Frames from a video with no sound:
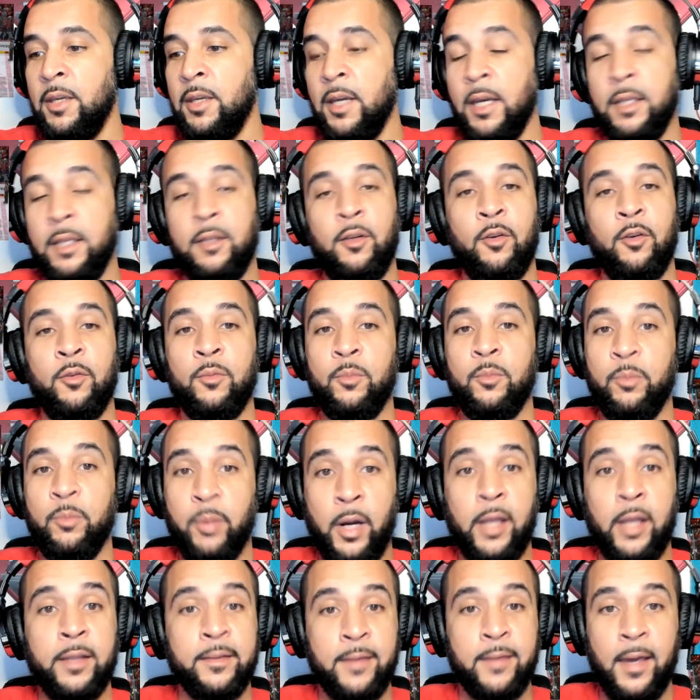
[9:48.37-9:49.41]
I know
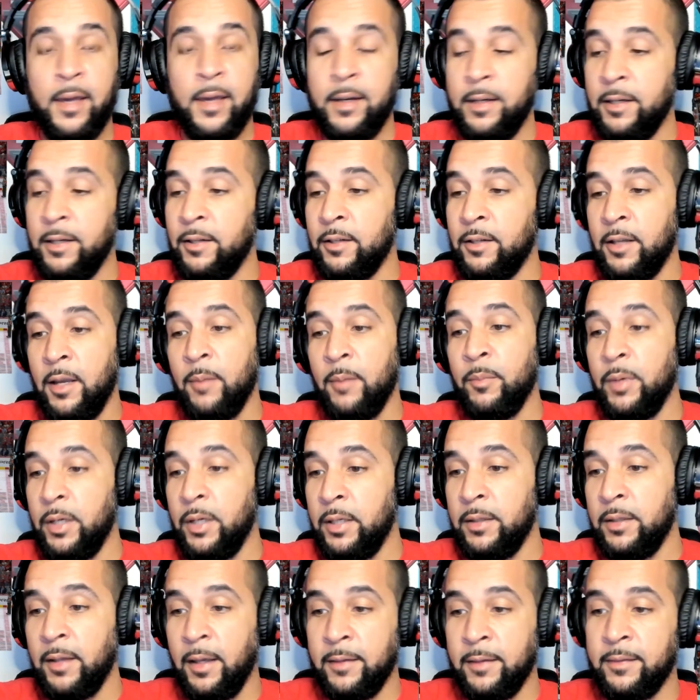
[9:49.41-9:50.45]
probably tired of hearing that,
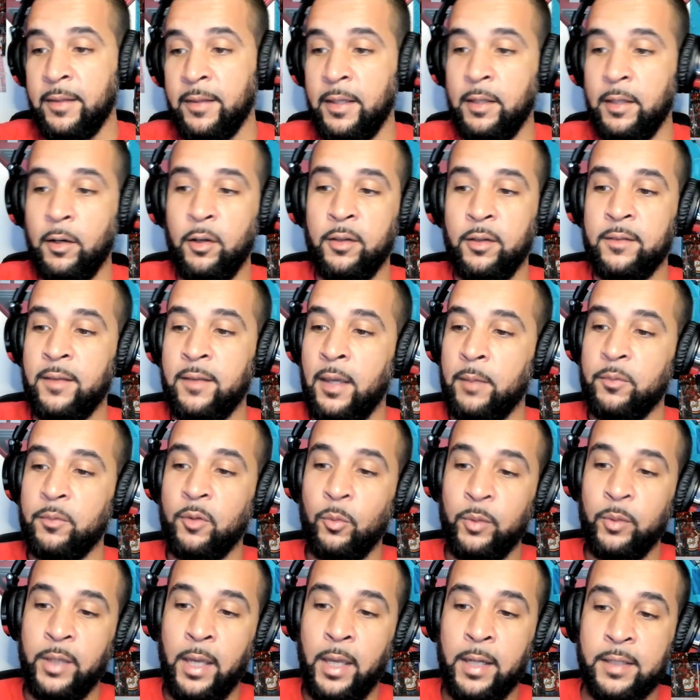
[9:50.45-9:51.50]
but I say it all the time.
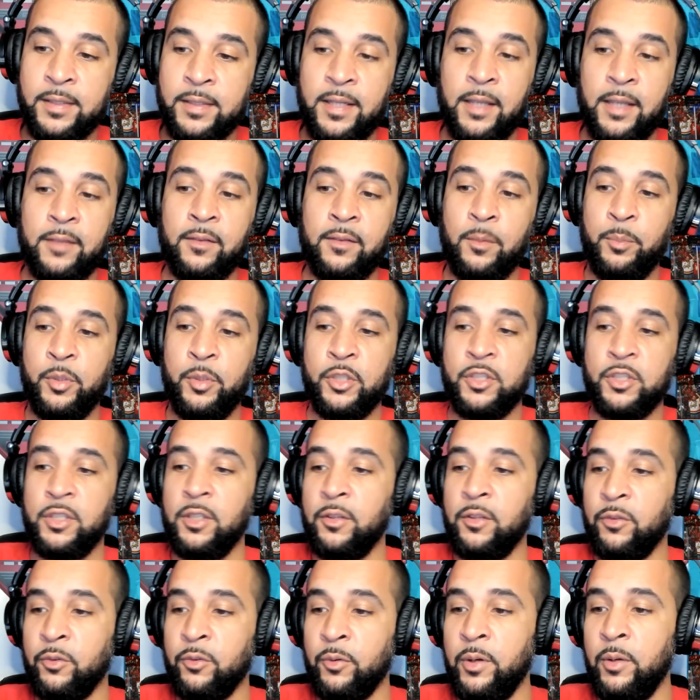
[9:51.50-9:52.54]
So we got a chance to push it
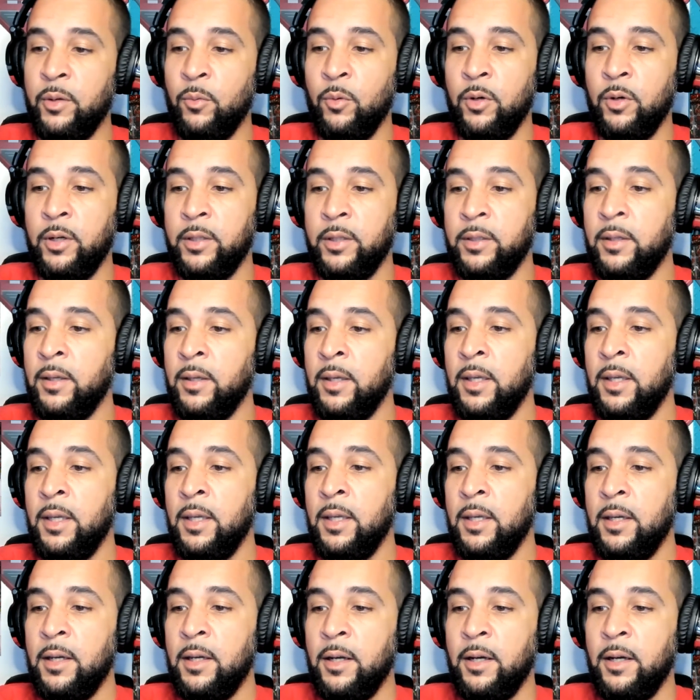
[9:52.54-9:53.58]
to 3-1,
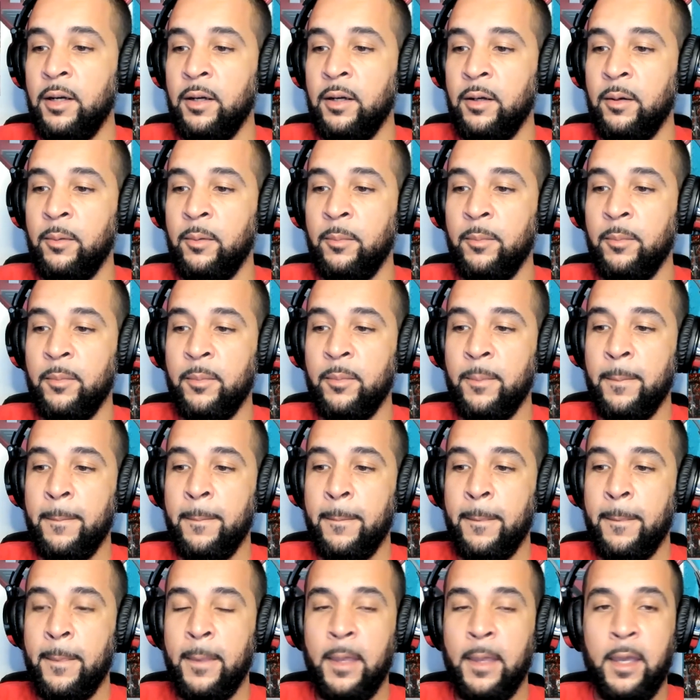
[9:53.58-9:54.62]
um,
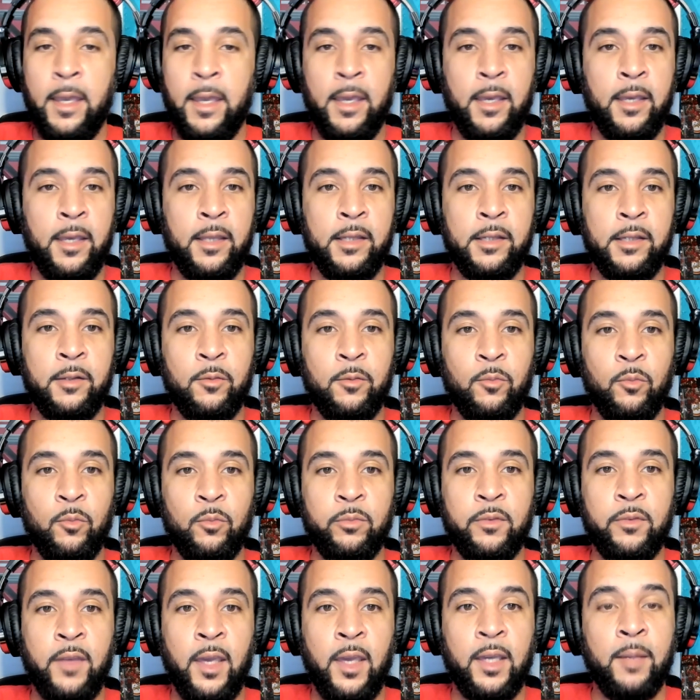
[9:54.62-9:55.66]
and
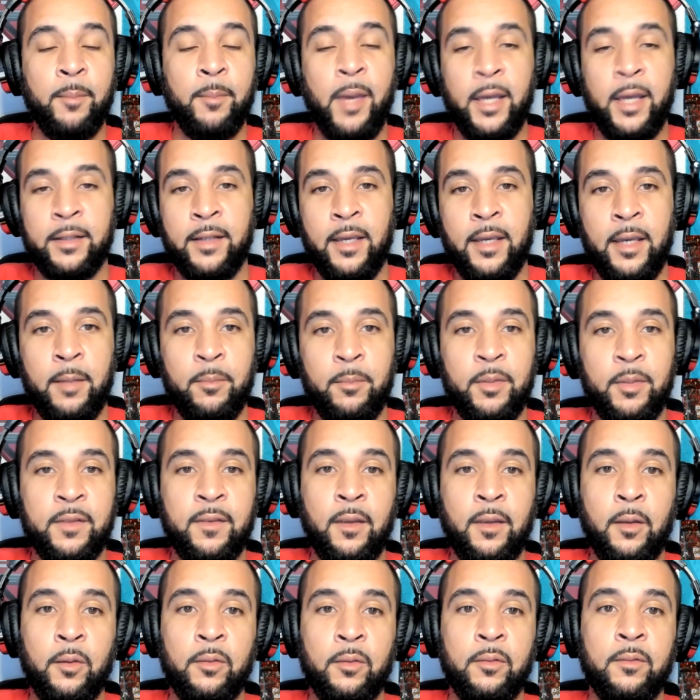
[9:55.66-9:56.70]
take it back to
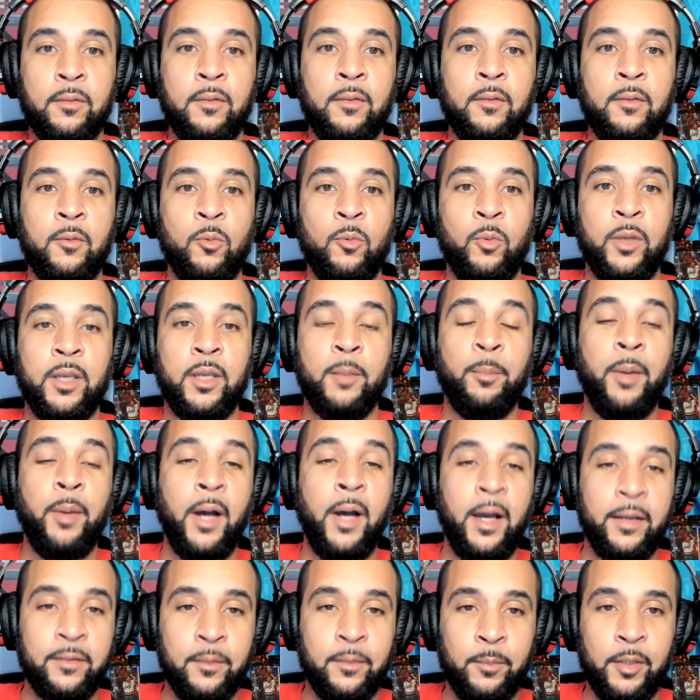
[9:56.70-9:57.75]
Edmonton. We can
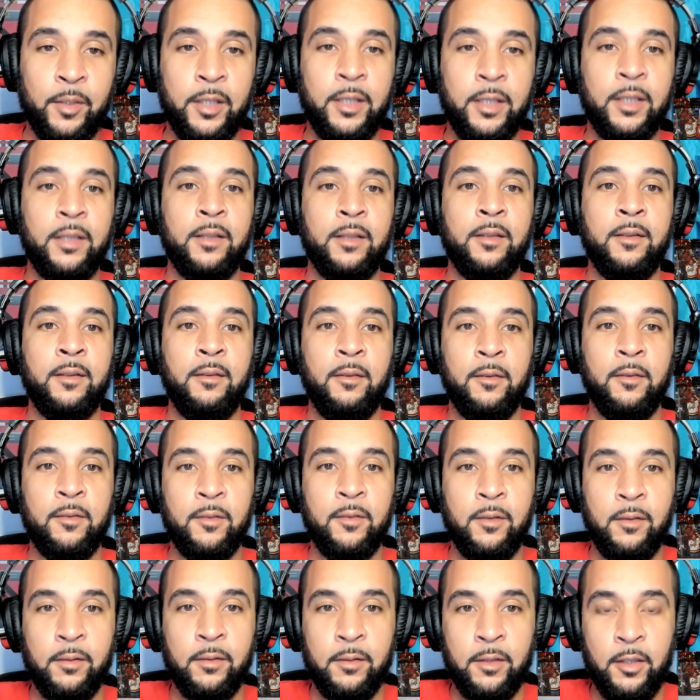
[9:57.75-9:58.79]
possibly,
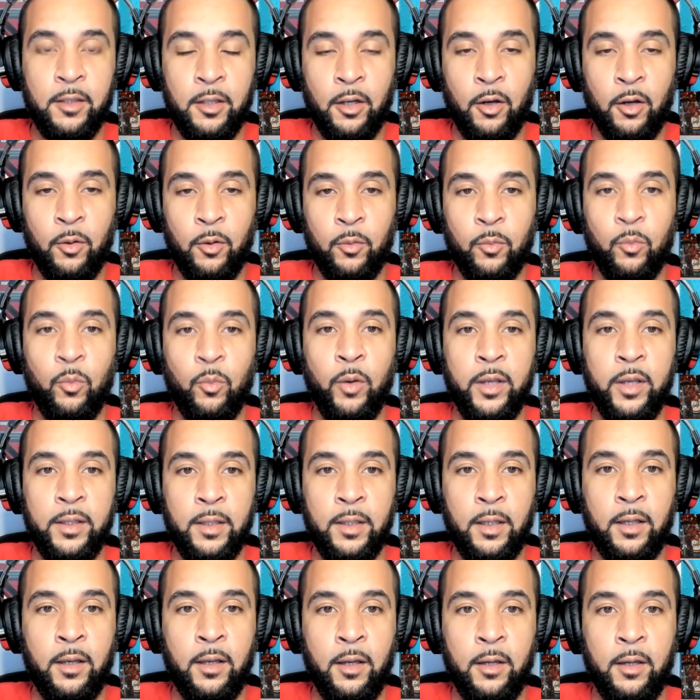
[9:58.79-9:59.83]
win
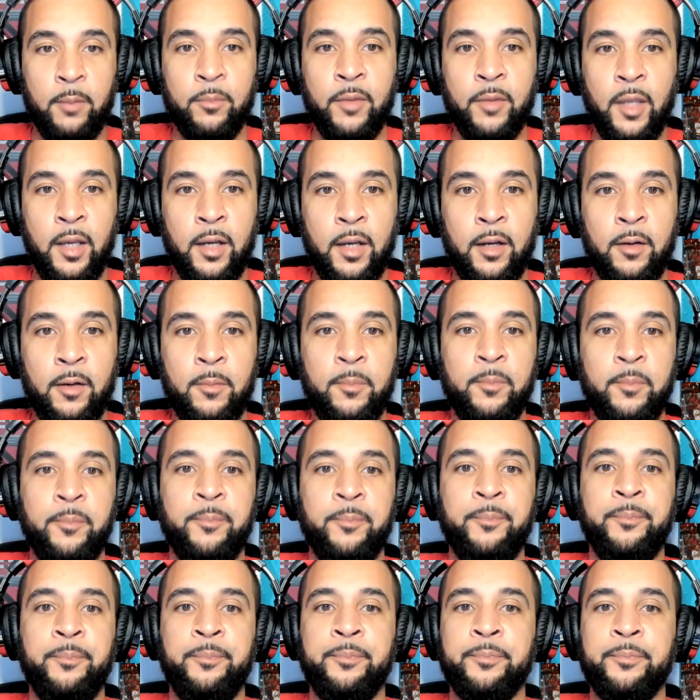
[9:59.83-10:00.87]
the cup there
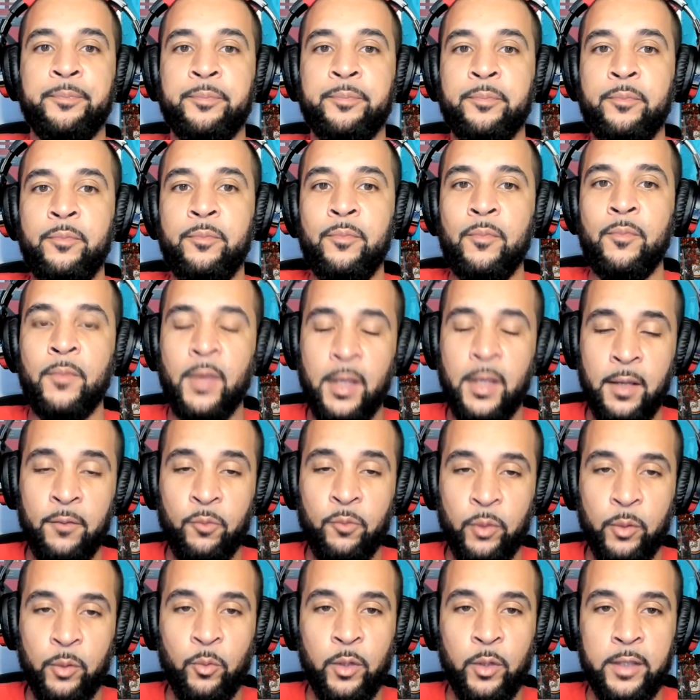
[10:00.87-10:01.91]

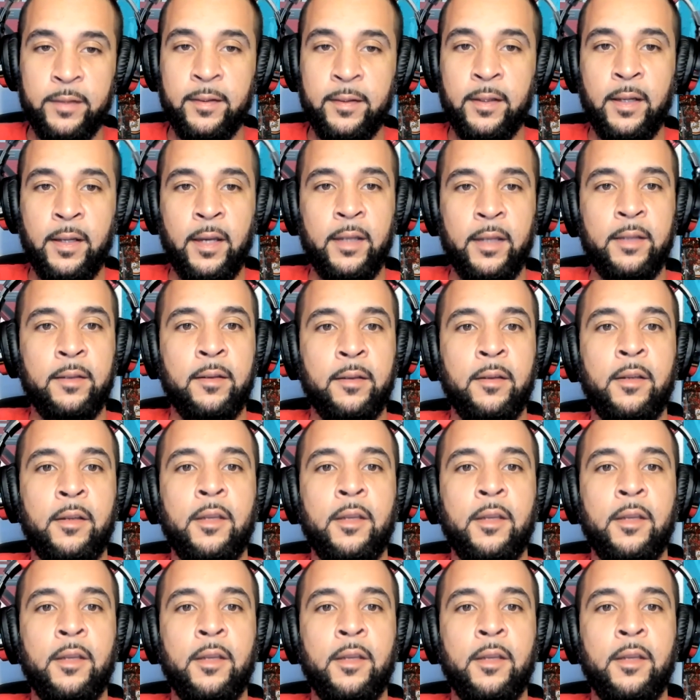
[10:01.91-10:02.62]
if we win tonight.